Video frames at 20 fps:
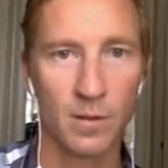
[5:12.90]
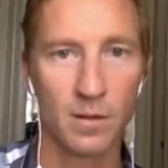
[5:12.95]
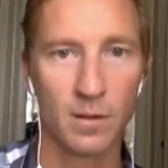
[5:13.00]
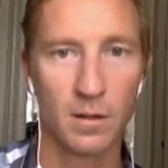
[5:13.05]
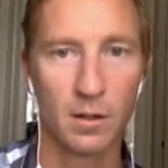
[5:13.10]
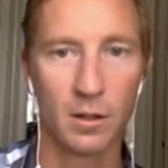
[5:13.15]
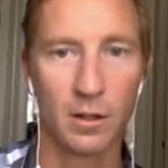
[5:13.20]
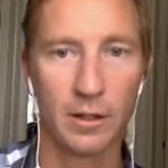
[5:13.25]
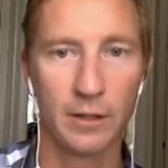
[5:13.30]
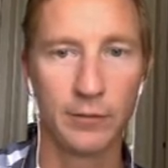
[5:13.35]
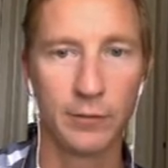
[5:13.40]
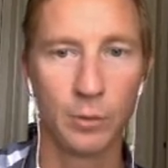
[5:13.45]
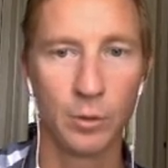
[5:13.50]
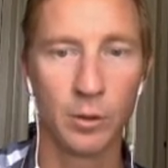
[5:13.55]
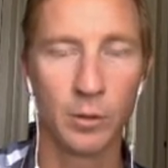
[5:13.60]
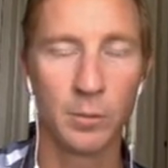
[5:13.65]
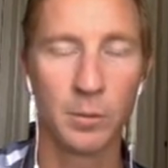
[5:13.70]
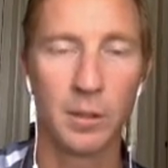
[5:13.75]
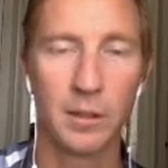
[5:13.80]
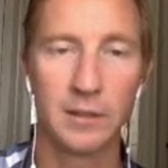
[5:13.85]
All right, if you want
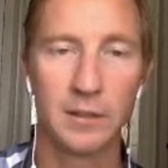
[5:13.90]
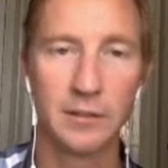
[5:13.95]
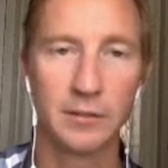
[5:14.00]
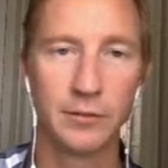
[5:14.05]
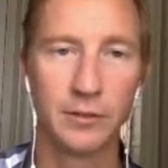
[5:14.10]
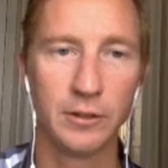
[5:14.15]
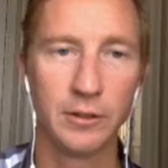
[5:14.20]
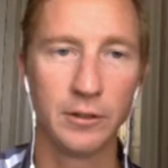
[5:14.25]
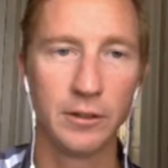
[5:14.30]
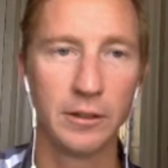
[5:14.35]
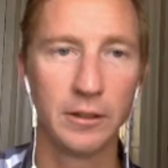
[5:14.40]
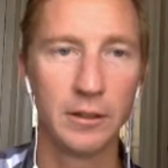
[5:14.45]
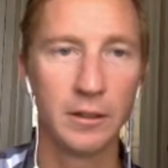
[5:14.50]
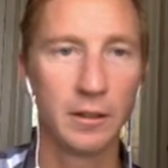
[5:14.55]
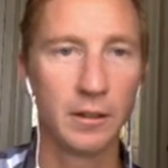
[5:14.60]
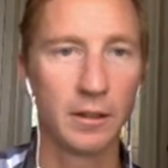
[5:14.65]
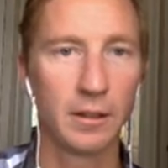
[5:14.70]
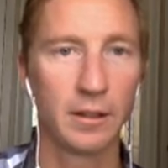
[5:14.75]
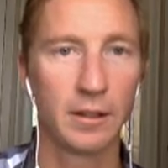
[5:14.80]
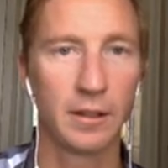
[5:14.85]
to pause the video
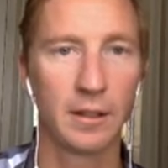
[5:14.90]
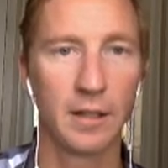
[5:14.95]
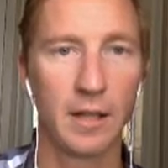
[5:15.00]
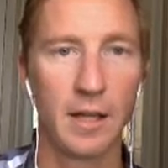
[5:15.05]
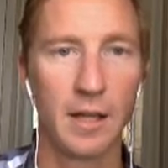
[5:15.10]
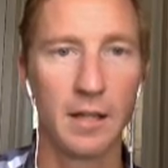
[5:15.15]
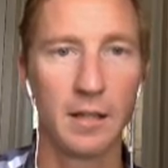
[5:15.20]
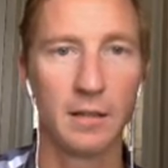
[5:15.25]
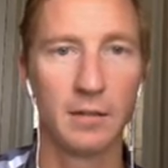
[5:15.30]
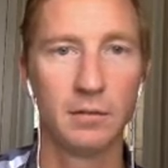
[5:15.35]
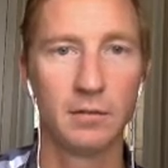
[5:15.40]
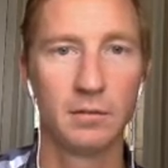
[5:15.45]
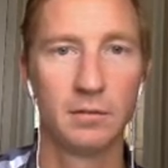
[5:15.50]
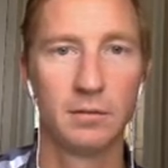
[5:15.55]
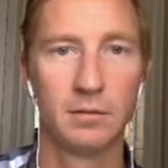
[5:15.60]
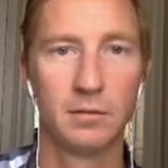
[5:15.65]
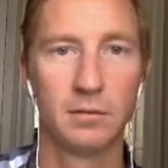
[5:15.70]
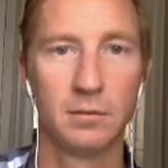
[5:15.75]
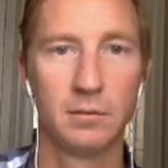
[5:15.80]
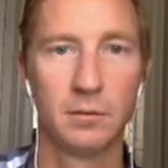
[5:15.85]
here, I think I got it.
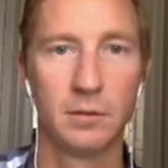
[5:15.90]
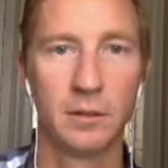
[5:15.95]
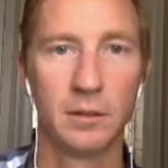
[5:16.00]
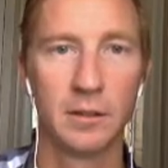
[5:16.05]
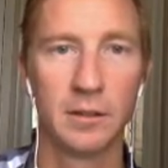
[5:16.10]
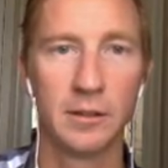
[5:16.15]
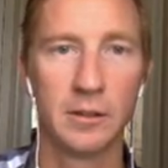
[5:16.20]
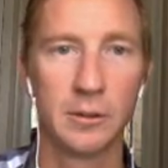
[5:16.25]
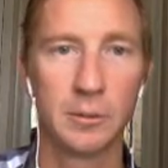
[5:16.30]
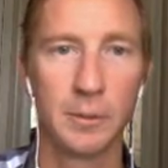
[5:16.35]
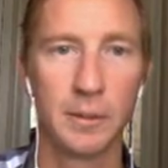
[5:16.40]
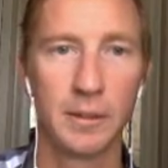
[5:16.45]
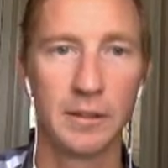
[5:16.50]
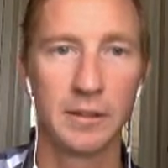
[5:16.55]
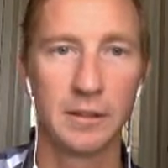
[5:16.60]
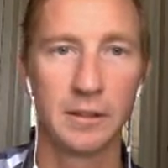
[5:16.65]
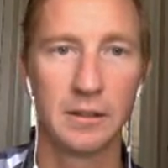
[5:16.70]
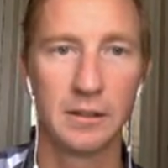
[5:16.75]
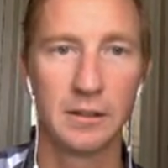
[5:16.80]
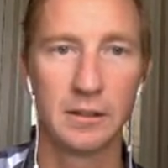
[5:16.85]
One of these
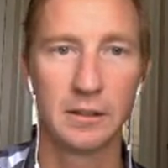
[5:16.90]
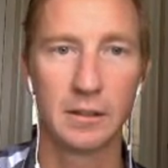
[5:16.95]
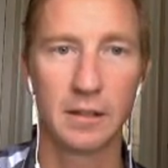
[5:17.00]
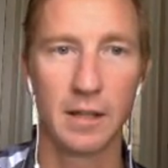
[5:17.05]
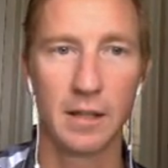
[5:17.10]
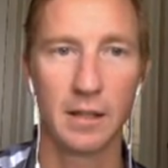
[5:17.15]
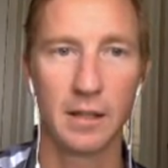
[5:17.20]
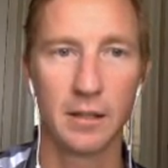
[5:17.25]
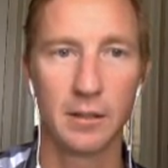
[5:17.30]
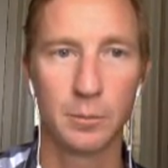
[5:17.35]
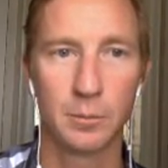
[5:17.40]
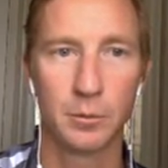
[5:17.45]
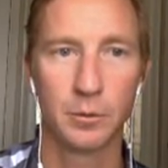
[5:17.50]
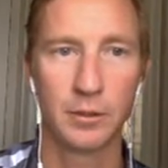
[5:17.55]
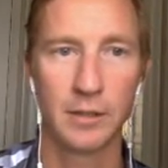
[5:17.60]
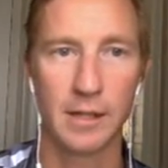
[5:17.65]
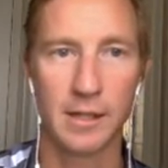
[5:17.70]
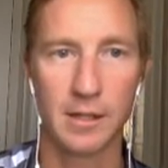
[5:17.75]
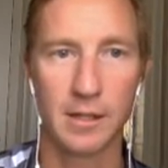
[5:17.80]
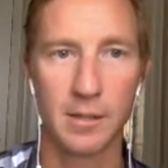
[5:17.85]
spaces that is
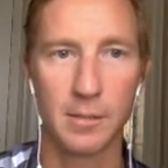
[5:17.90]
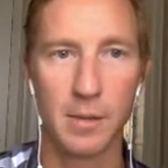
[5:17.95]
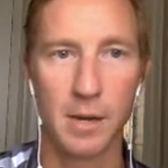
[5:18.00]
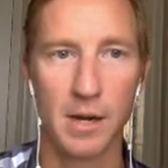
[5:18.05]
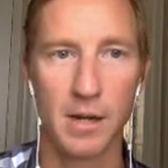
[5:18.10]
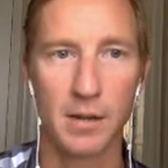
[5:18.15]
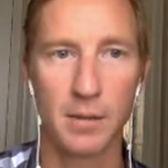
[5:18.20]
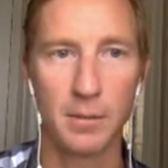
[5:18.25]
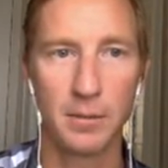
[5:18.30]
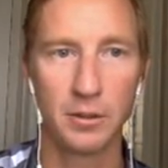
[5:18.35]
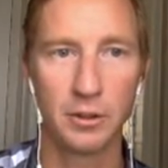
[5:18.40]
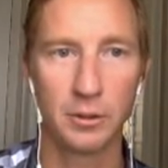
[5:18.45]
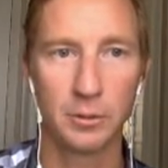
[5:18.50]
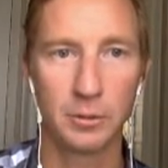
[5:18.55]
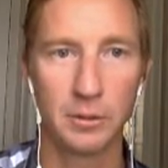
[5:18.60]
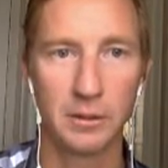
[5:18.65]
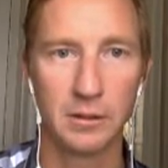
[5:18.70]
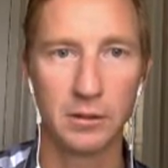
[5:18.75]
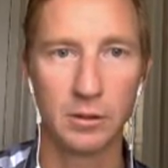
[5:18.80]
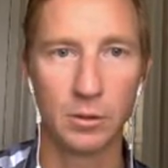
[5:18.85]
protected by the bishop
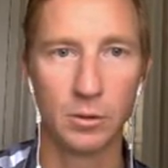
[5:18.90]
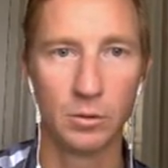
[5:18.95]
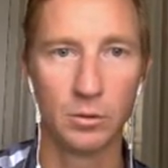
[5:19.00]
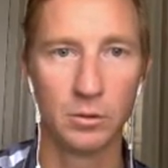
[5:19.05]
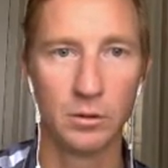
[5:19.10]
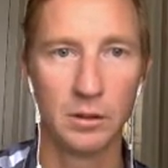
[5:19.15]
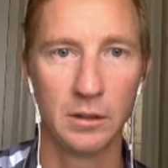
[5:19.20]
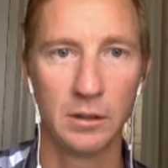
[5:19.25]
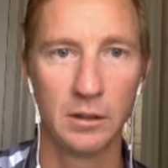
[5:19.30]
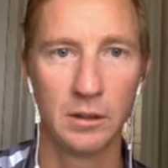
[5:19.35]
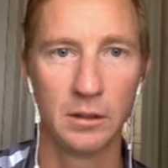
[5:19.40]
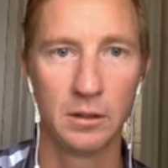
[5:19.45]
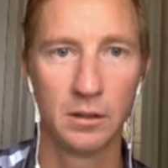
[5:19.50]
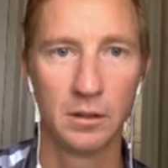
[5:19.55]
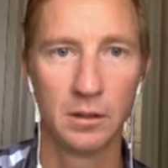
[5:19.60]
is only